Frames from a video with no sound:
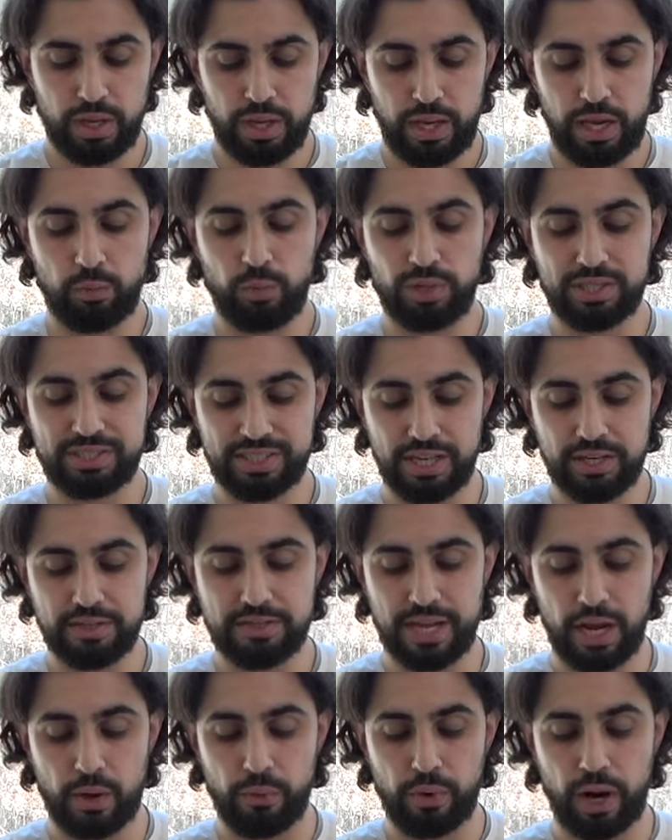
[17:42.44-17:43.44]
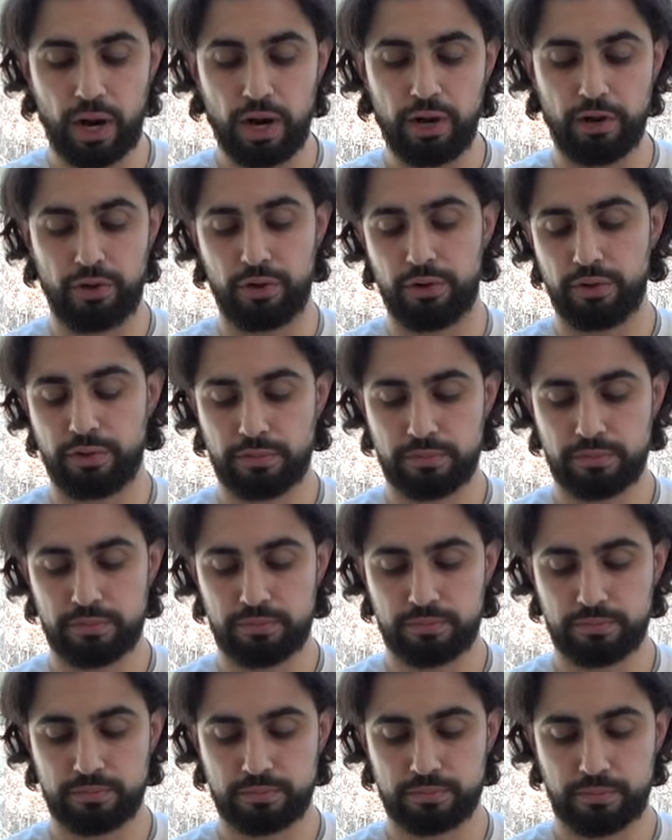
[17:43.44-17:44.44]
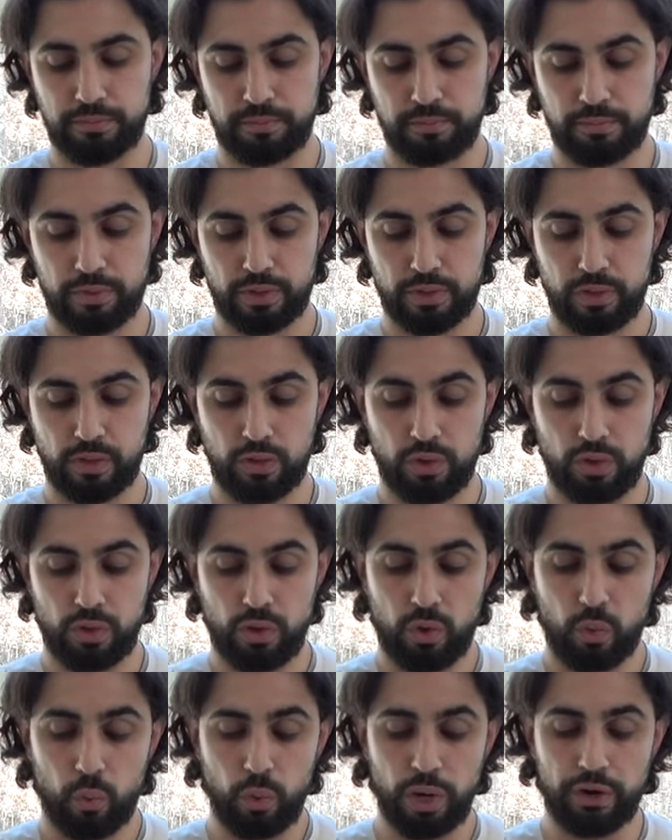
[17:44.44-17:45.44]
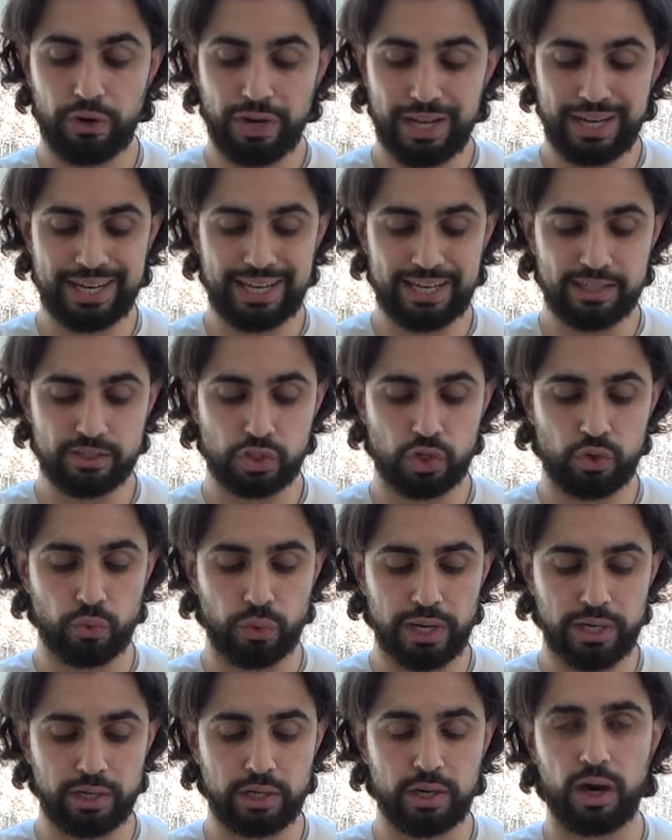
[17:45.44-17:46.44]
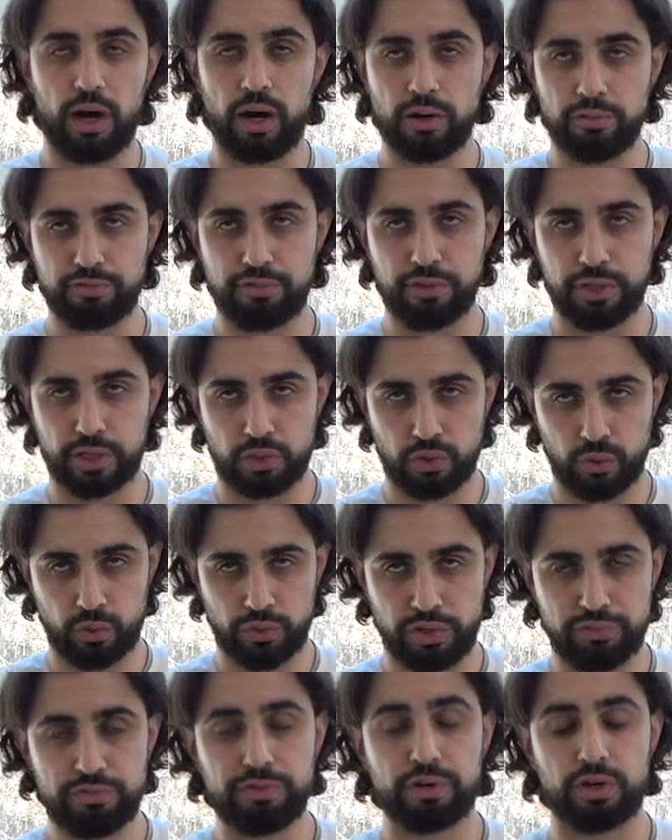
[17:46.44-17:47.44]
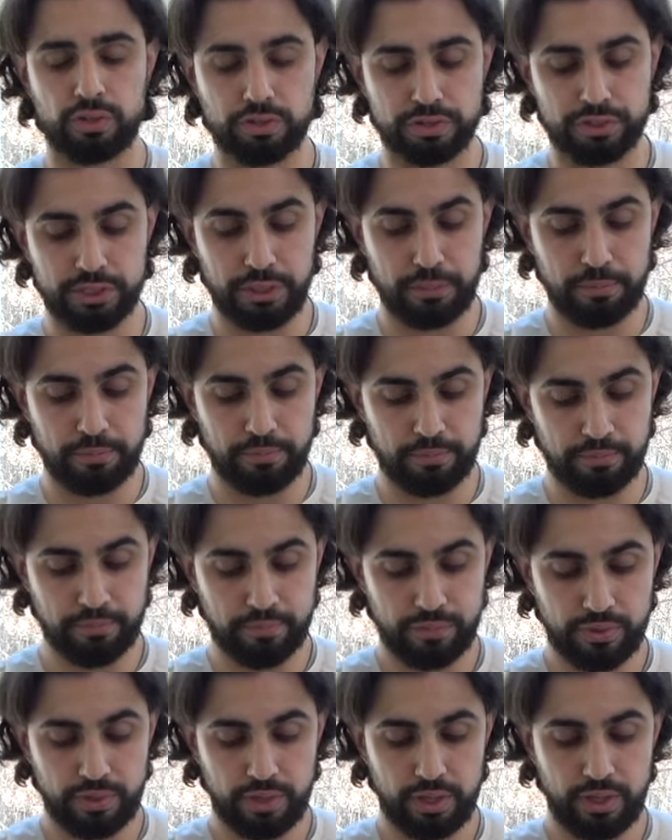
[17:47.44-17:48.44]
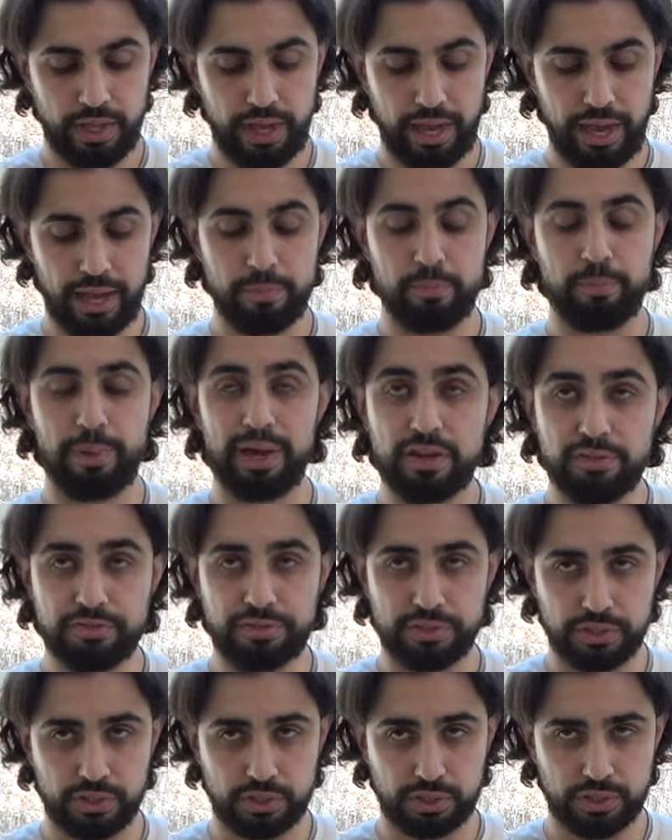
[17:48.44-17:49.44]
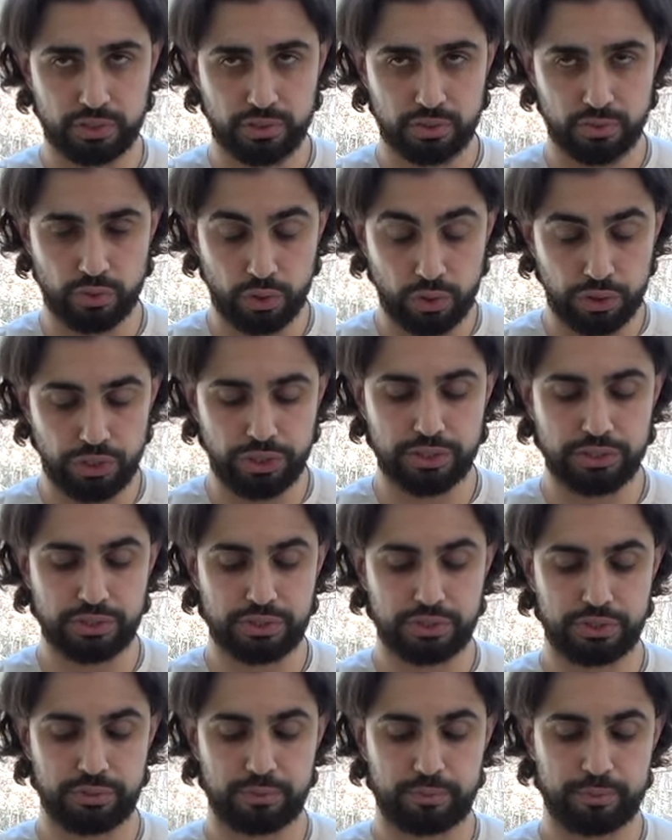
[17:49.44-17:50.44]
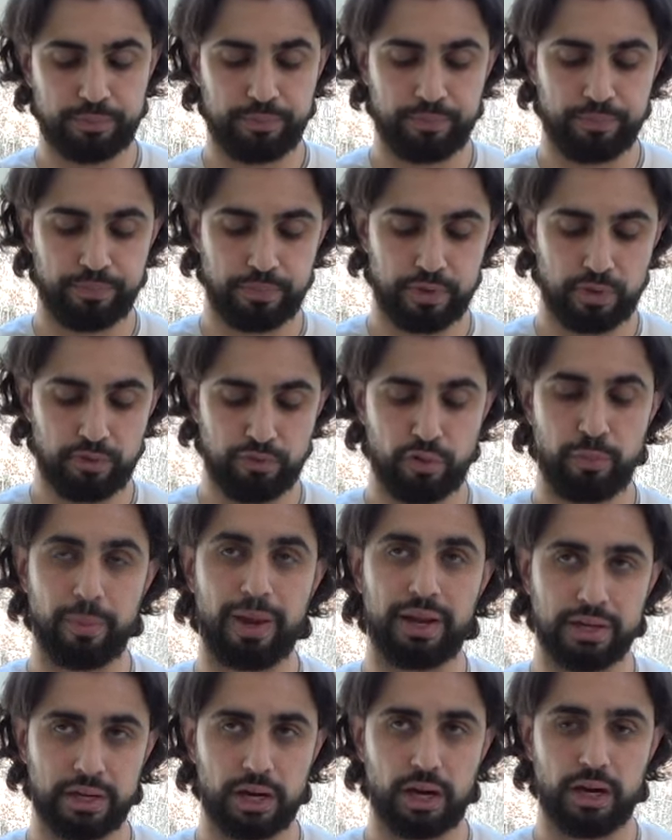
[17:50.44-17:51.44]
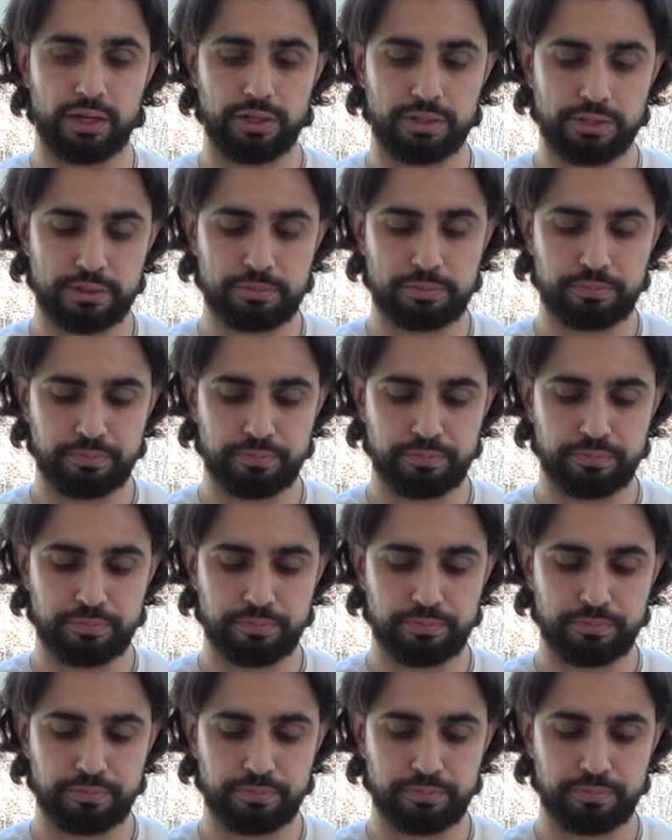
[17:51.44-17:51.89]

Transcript: And we sent down iron, wherein is great conflict or difficulty, and benefits or goodness for mankind.